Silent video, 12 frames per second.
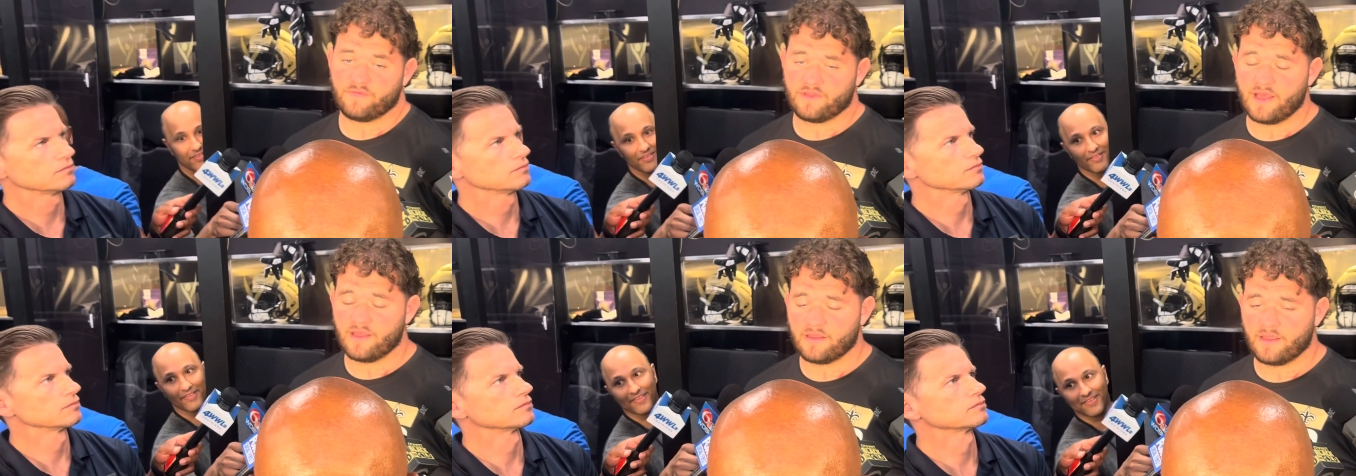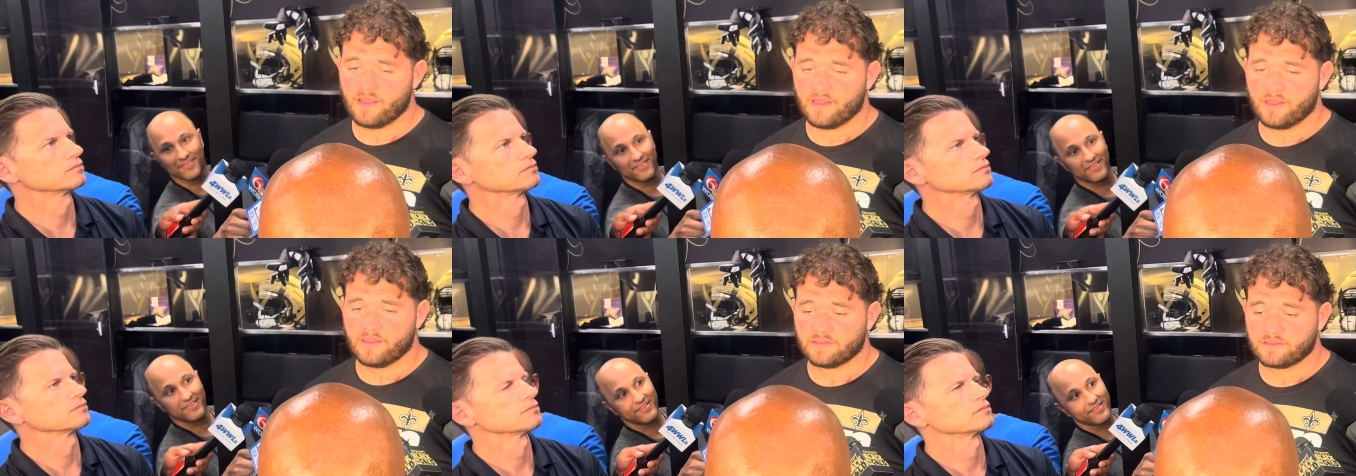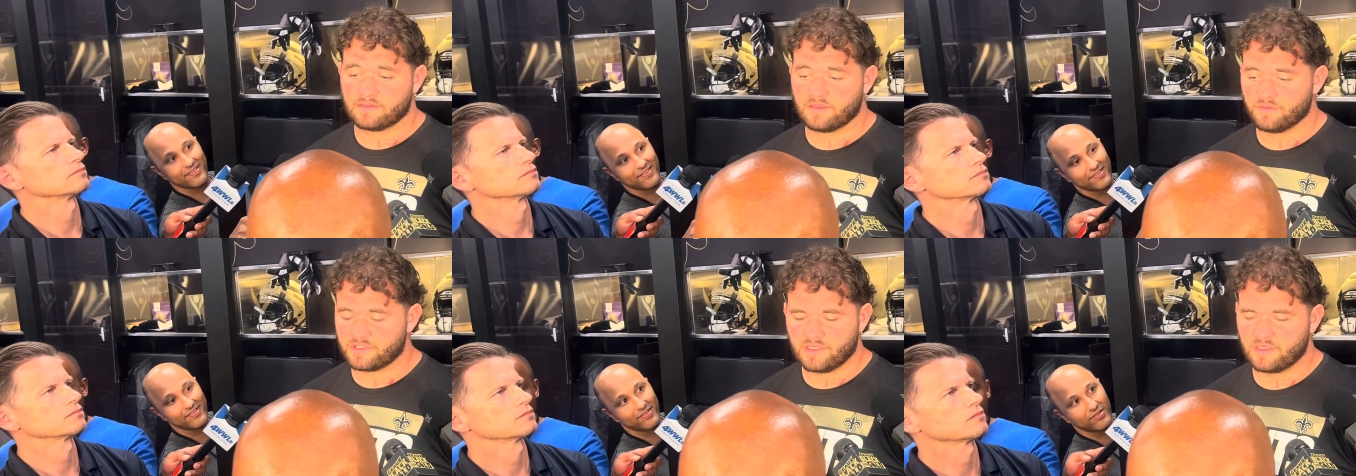Speaker 1: for that, and
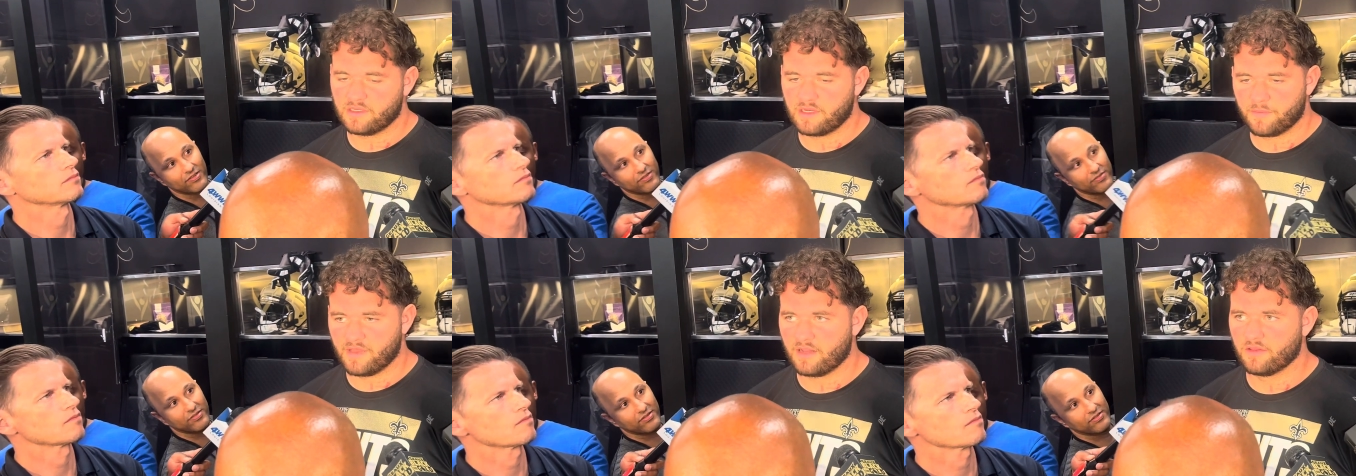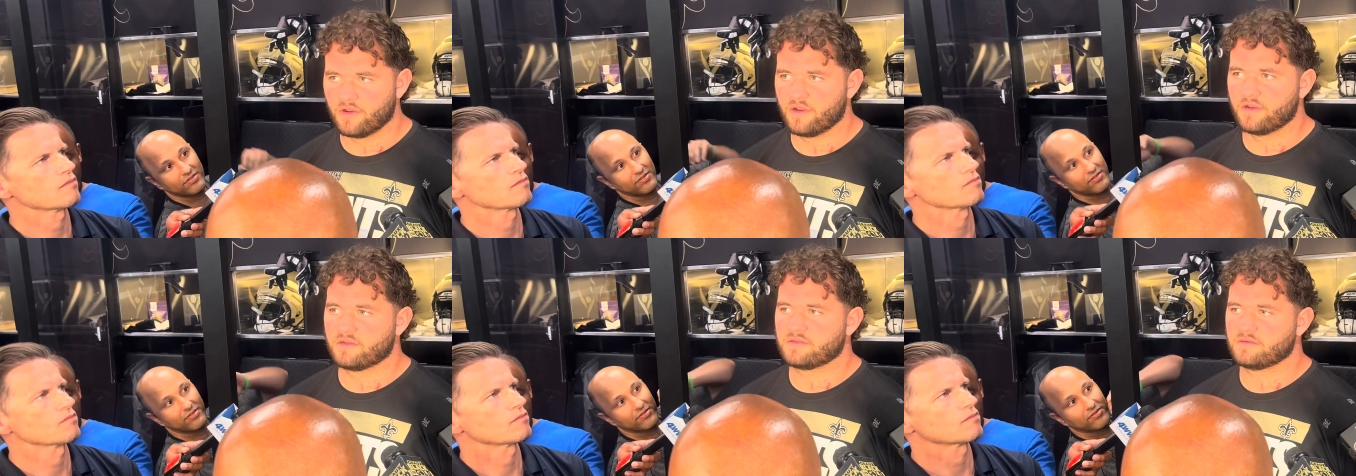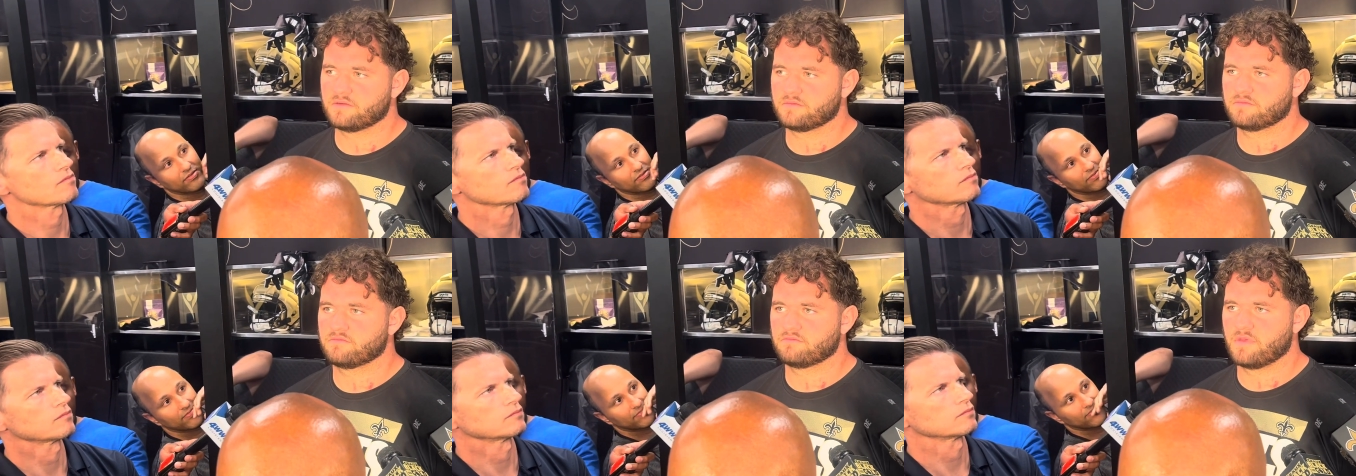it was good. I mean, I learned
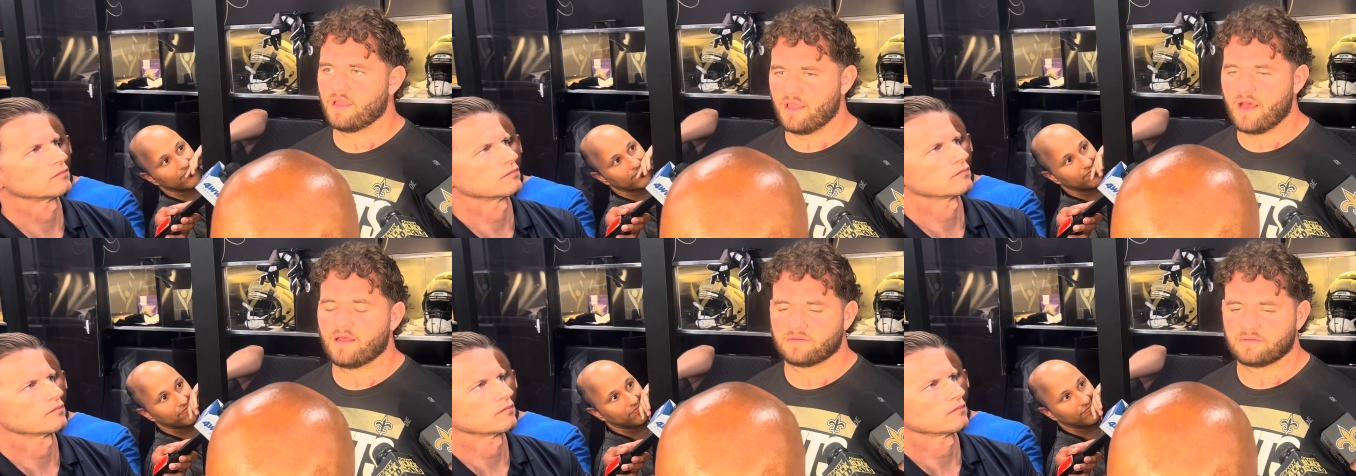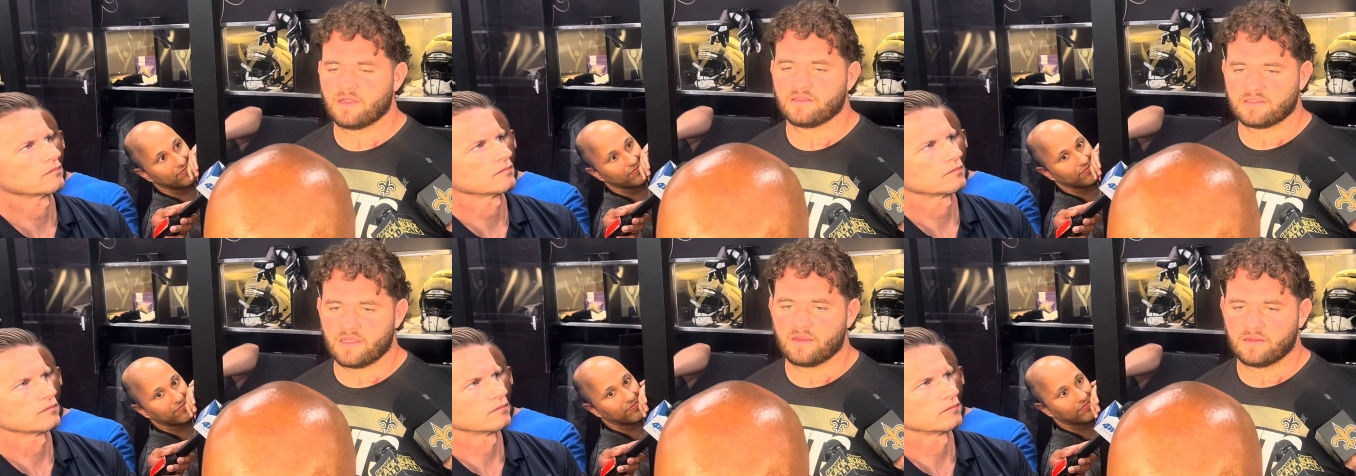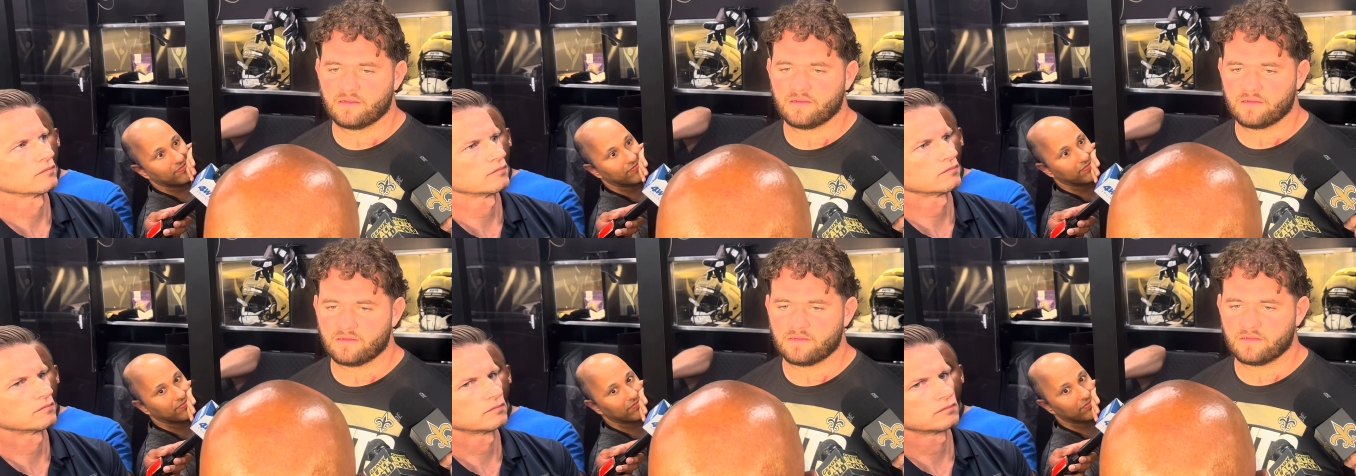a lot. That's it.
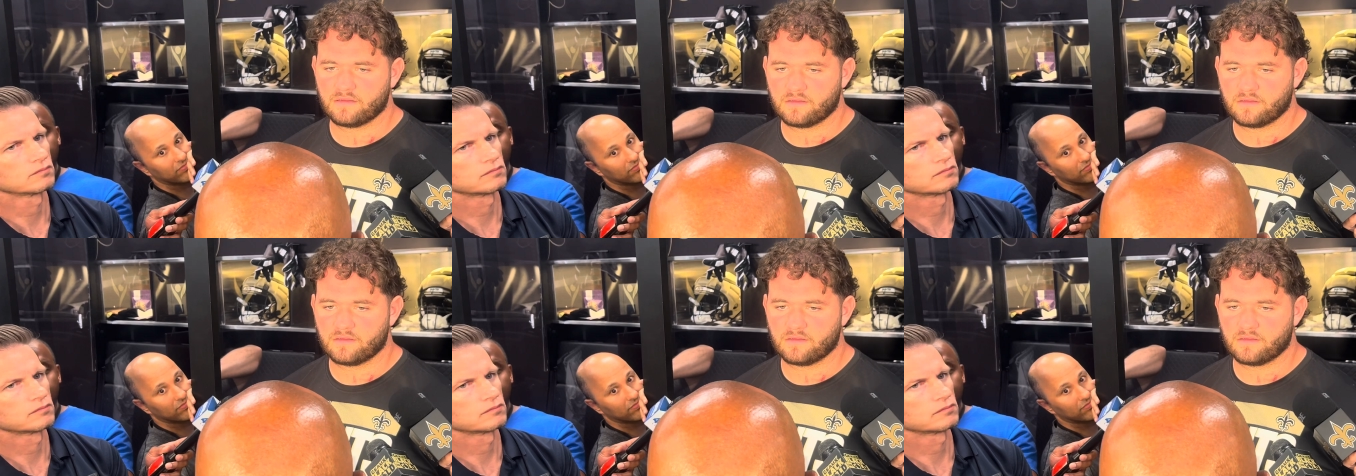You know, with this